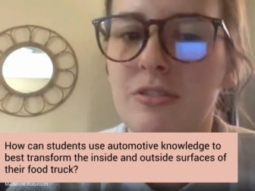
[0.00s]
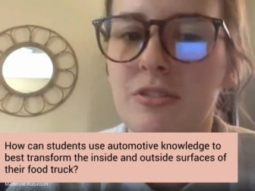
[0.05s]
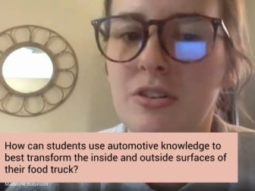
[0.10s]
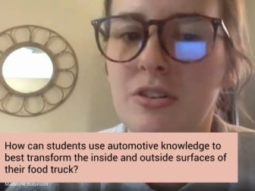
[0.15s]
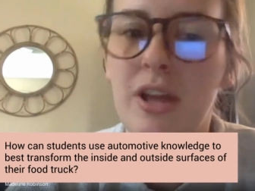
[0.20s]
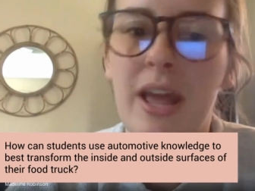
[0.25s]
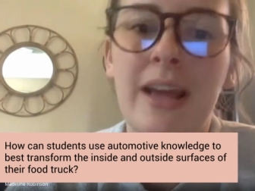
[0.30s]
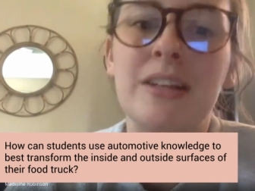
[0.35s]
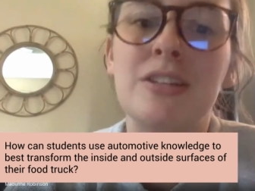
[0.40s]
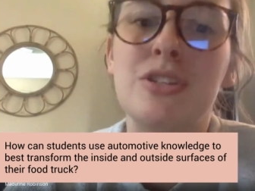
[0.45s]

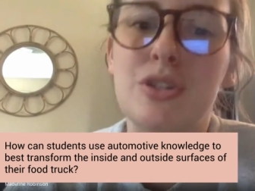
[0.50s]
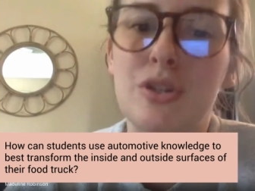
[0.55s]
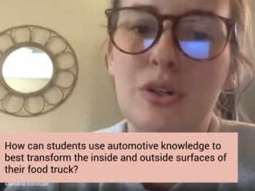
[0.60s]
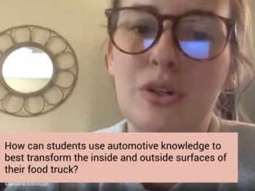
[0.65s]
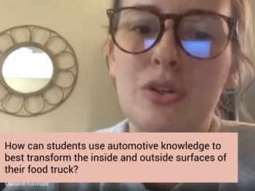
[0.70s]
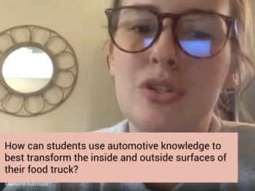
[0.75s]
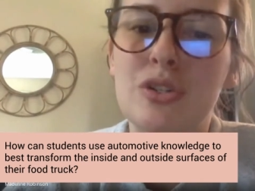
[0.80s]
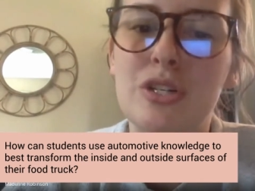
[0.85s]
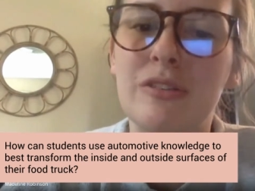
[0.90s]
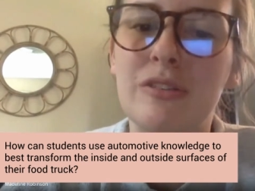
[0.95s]

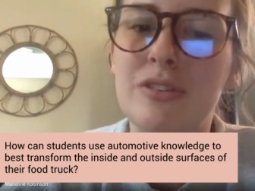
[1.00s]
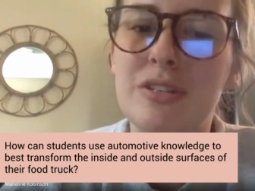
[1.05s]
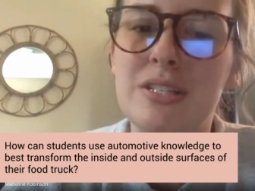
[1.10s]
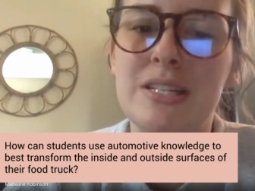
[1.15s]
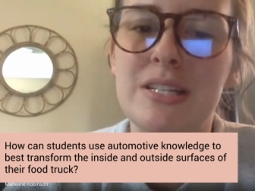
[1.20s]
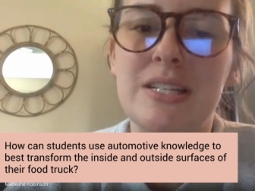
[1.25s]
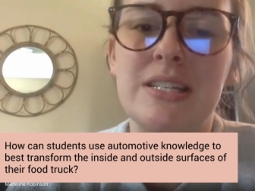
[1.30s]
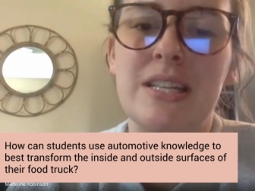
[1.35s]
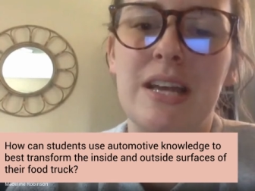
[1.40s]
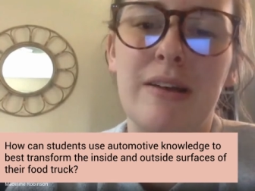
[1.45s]
external
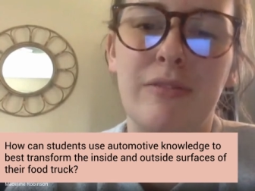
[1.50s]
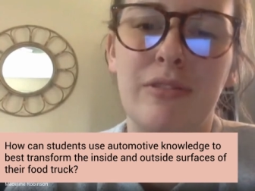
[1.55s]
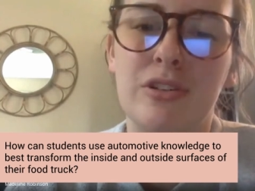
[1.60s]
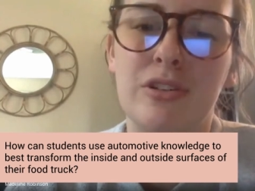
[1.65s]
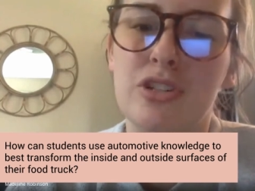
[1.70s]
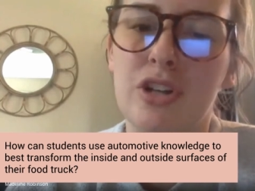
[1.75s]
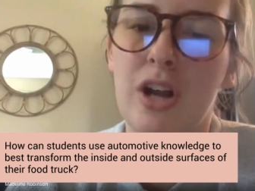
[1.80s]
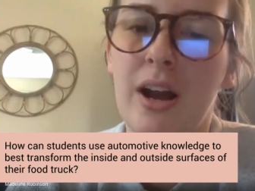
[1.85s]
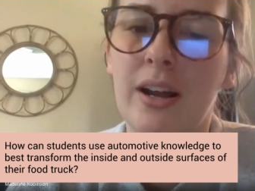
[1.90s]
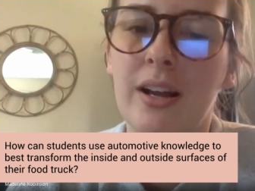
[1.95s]
surfaces of the
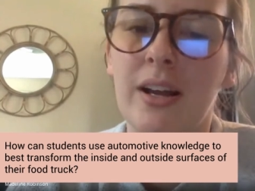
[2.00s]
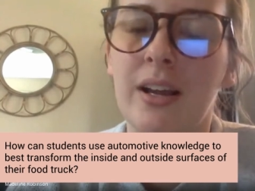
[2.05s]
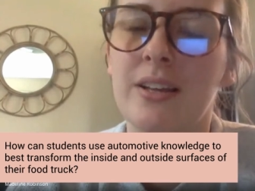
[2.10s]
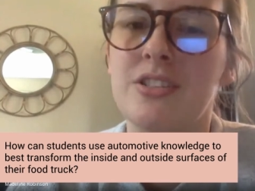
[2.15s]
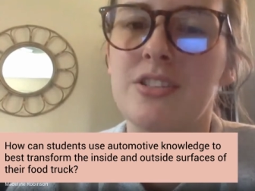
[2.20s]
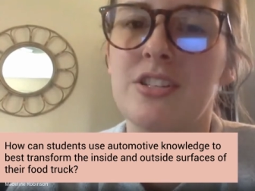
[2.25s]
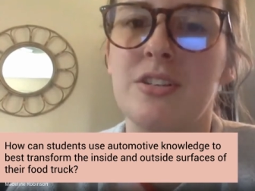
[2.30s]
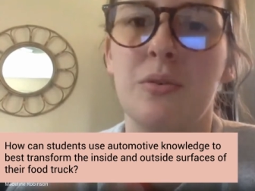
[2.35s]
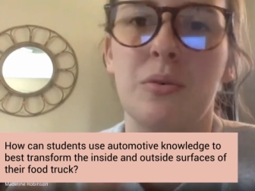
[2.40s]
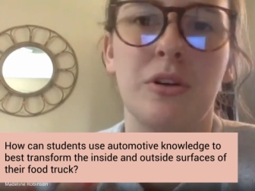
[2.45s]
truck
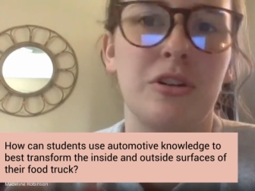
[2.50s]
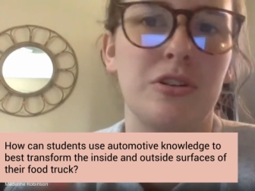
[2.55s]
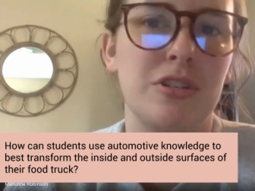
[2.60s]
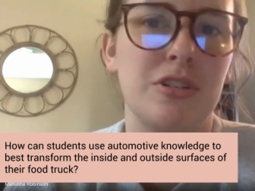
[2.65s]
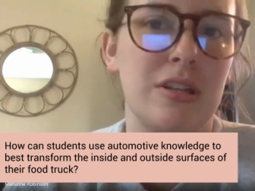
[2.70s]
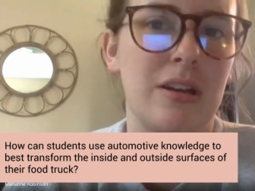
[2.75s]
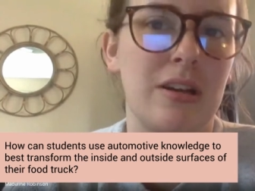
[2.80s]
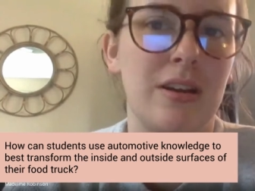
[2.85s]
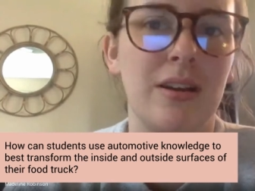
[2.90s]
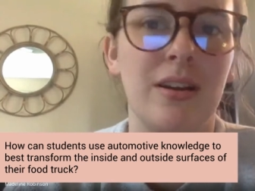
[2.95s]
in order
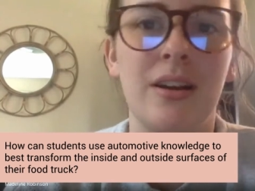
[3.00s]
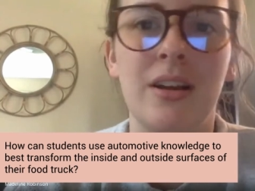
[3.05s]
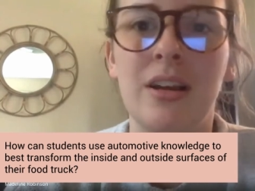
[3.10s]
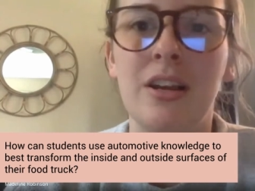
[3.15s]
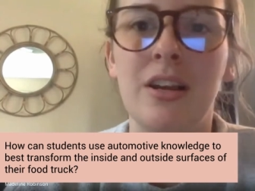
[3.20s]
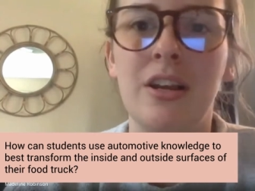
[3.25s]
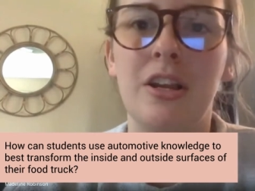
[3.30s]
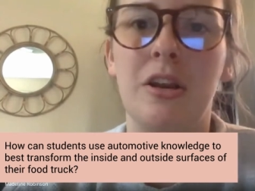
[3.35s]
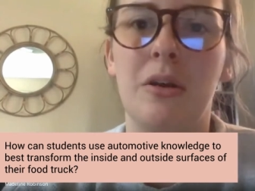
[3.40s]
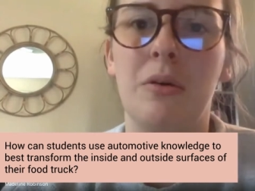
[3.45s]
to,
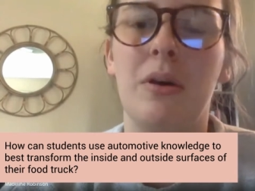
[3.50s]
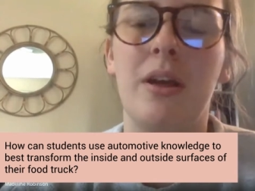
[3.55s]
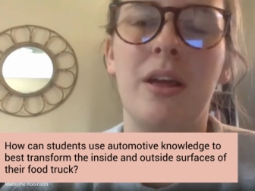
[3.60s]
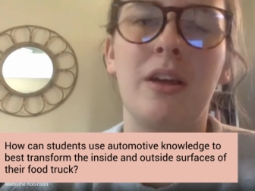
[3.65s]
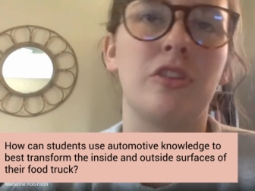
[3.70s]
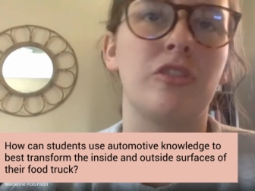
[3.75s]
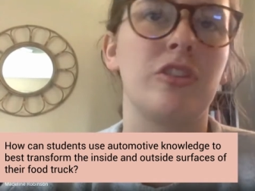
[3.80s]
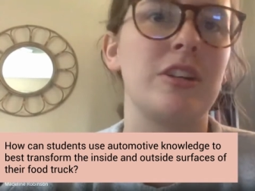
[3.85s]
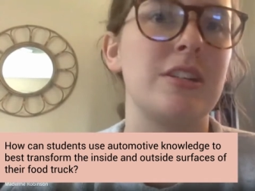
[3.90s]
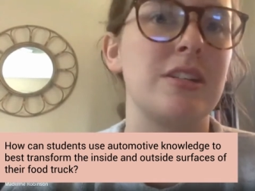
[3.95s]

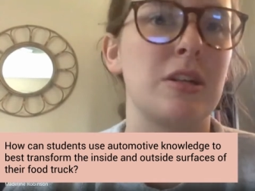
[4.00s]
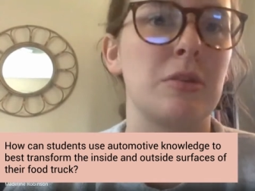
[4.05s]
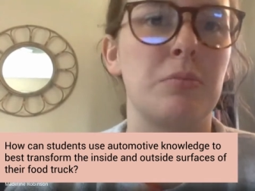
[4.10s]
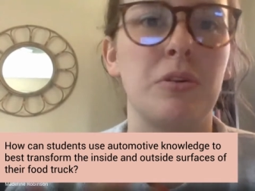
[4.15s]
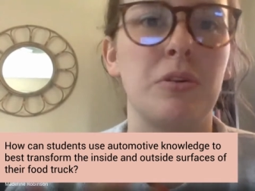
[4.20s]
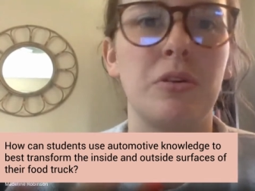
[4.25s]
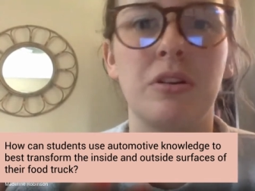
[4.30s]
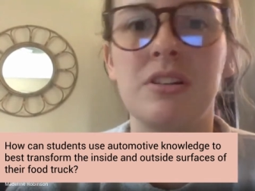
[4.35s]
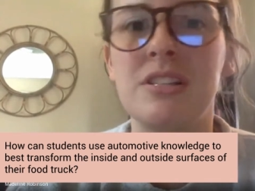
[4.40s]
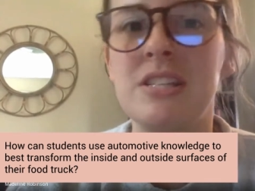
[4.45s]
increase their
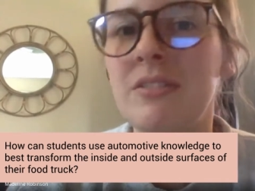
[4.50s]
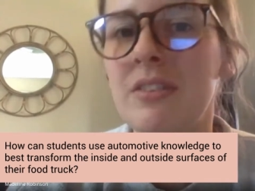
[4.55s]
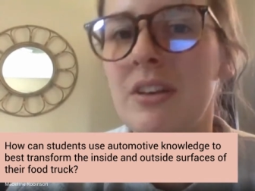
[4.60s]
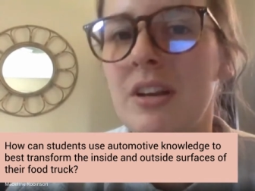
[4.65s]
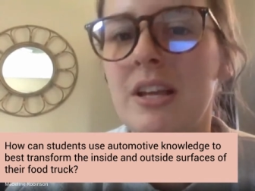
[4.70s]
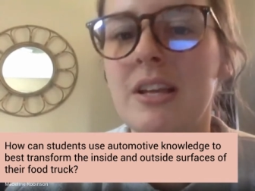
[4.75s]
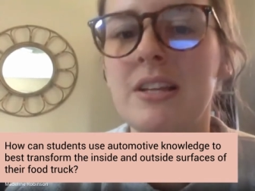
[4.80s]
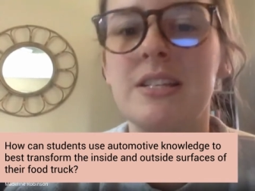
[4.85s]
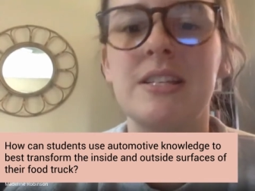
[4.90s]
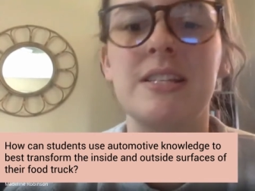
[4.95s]

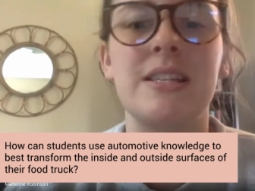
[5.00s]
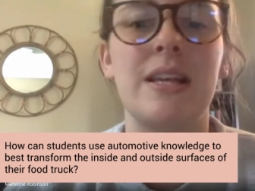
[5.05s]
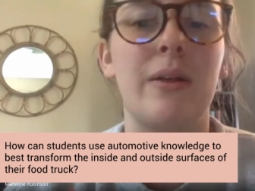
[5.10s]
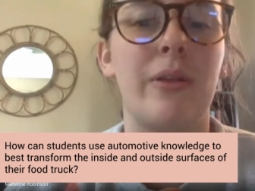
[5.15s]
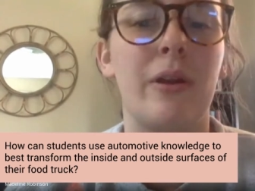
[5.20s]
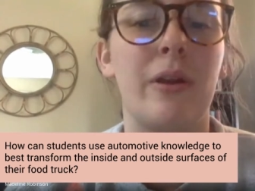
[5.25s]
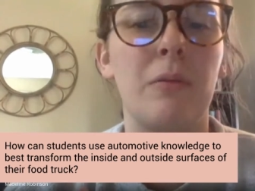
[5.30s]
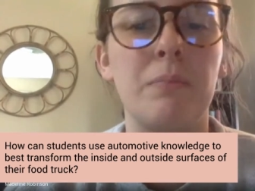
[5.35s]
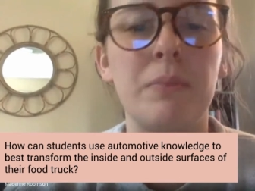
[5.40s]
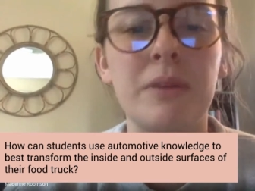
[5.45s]
productivity, to sell
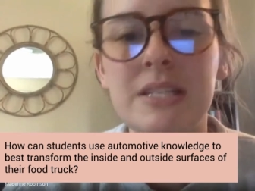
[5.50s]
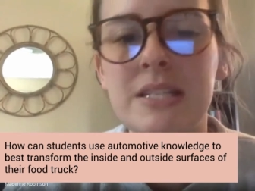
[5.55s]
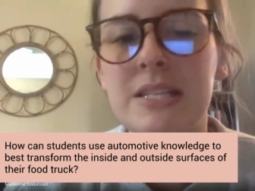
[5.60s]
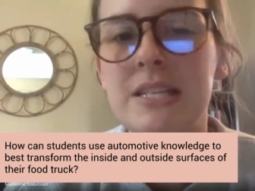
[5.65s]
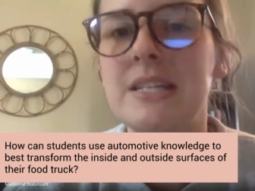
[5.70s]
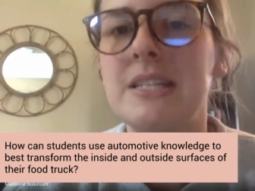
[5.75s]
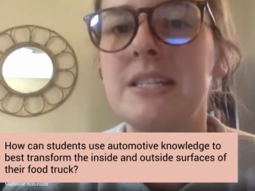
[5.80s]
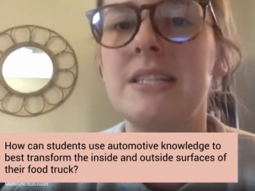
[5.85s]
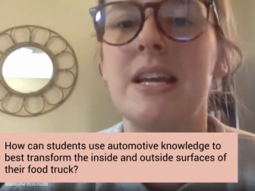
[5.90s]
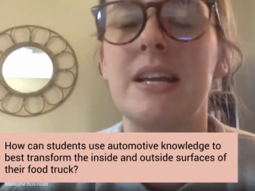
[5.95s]
their
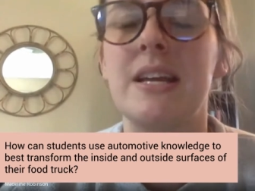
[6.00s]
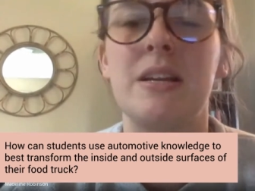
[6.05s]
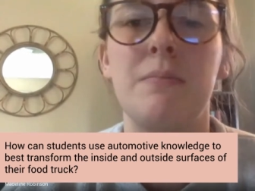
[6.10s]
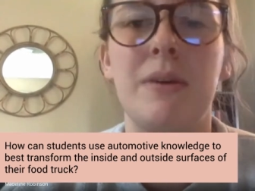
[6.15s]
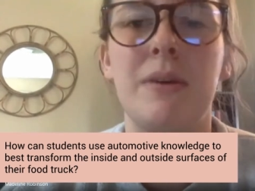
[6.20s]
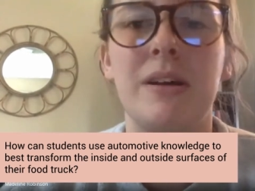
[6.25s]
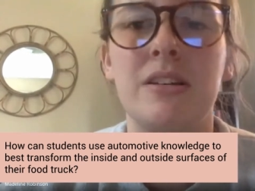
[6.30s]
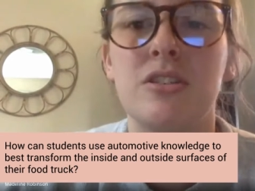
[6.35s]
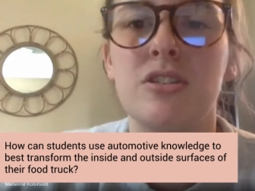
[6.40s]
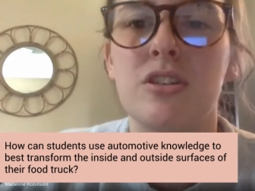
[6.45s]
business, and to
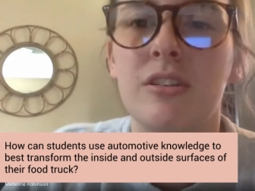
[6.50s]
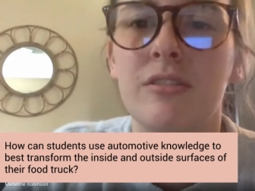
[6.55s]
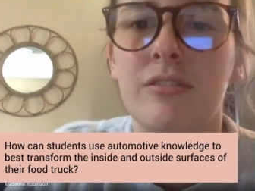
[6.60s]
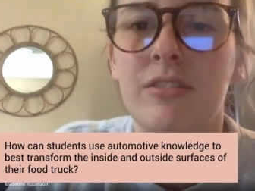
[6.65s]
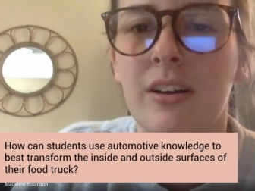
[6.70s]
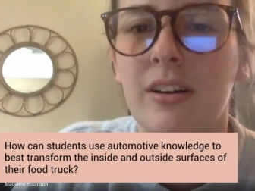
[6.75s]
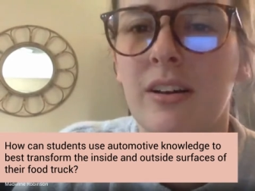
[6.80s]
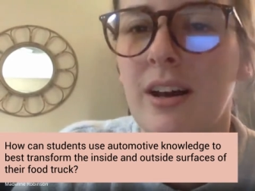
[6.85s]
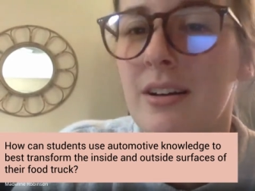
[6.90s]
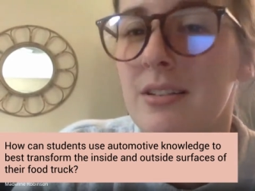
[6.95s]
best serve
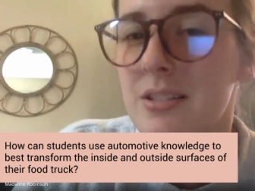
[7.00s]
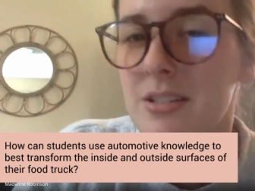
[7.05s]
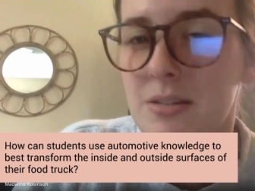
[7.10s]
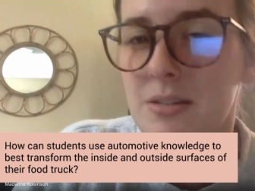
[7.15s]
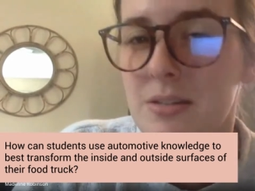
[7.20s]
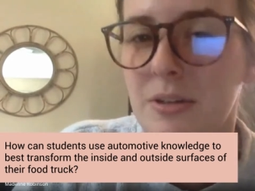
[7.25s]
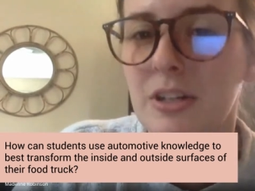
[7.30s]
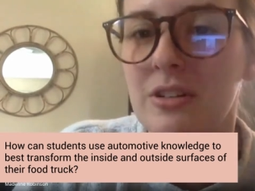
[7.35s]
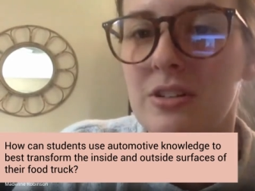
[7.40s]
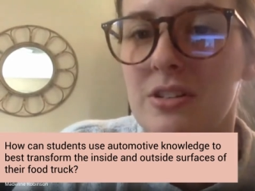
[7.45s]
their
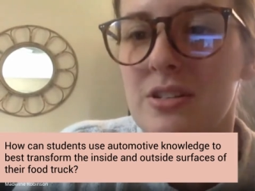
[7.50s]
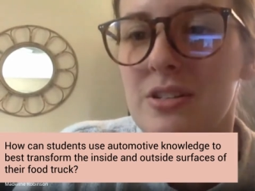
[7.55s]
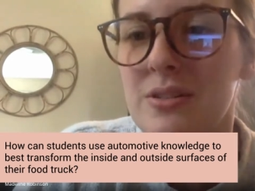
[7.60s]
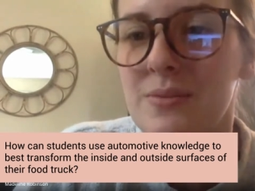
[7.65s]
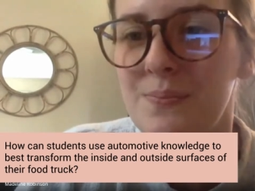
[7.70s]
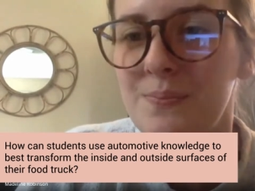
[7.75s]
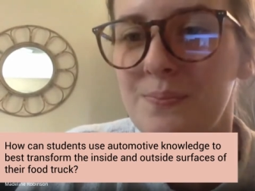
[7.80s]
customers?